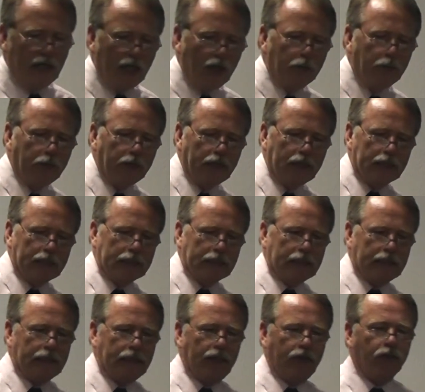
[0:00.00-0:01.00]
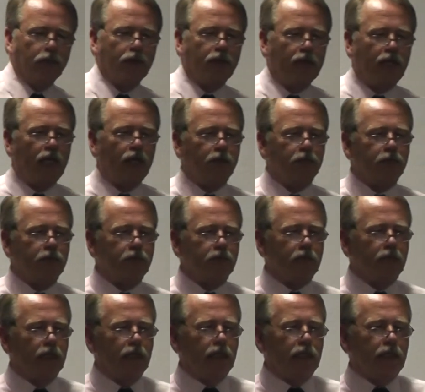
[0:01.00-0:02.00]
help us, will help
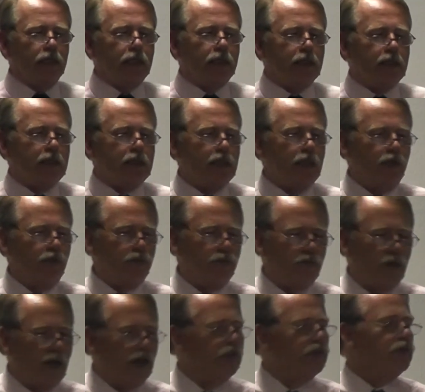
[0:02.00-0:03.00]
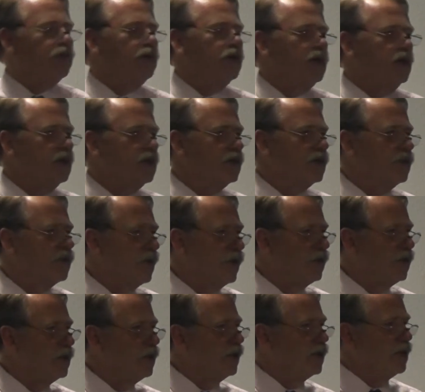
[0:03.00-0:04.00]
to see faithfulness
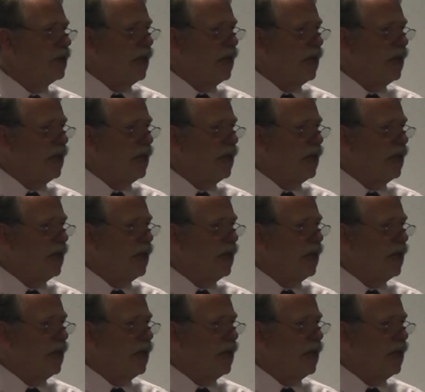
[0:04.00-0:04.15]
grow in your